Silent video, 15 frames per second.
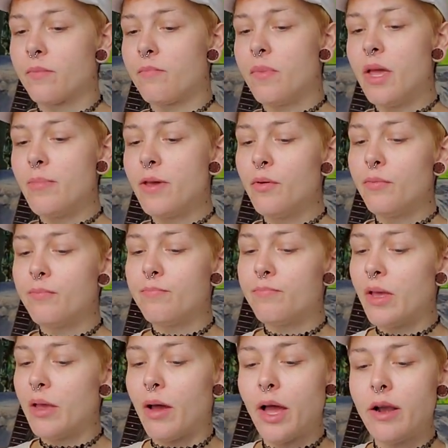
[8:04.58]
Maybe,
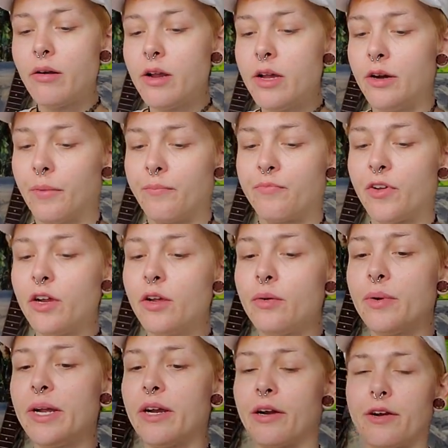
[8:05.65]
I don't know. Very
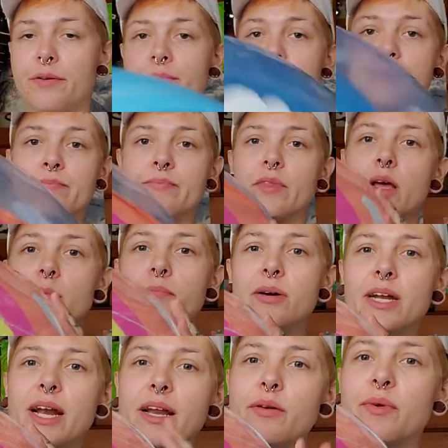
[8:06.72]
weird.
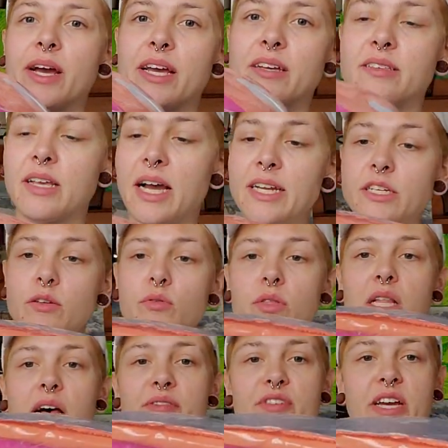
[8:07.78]
But anyways, I do
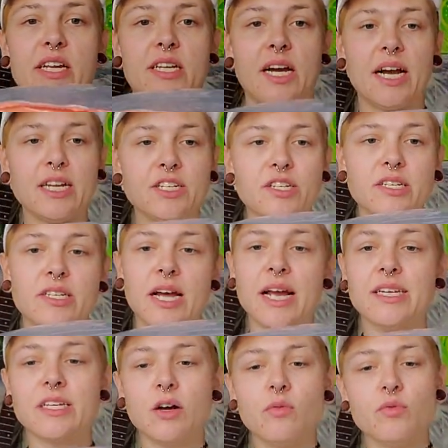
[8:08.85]
love it. I
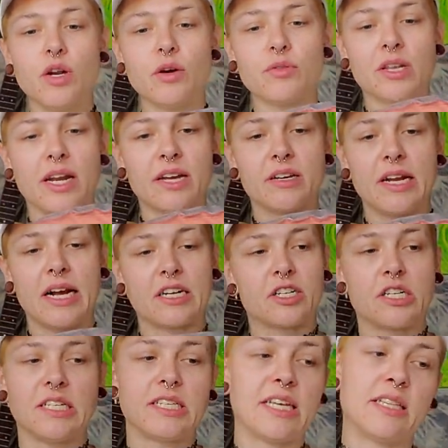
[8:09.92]
don't know that I could
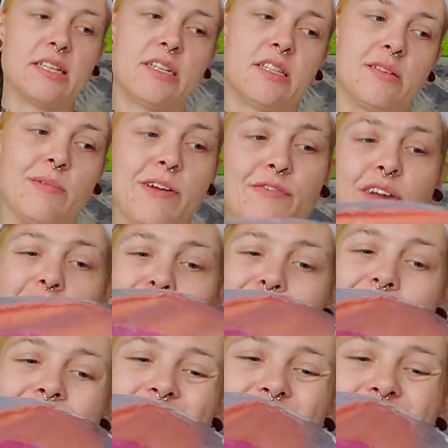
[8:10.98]
actually say that it's my
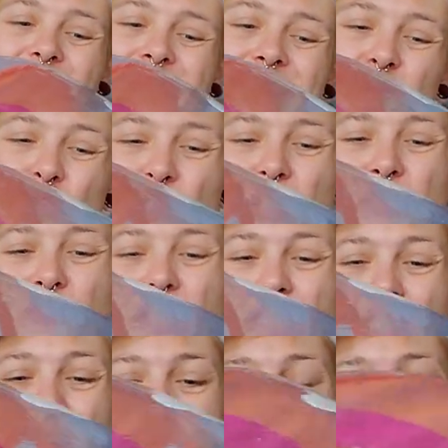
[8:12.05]
favorite now that it's fully
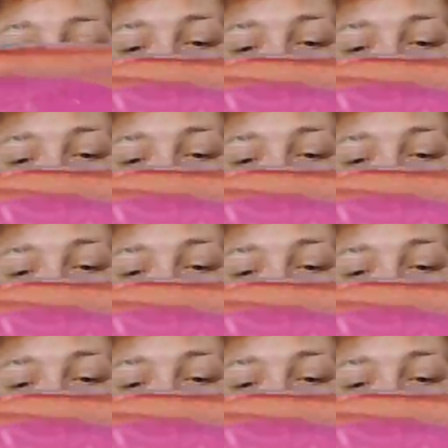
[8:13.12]
inflated.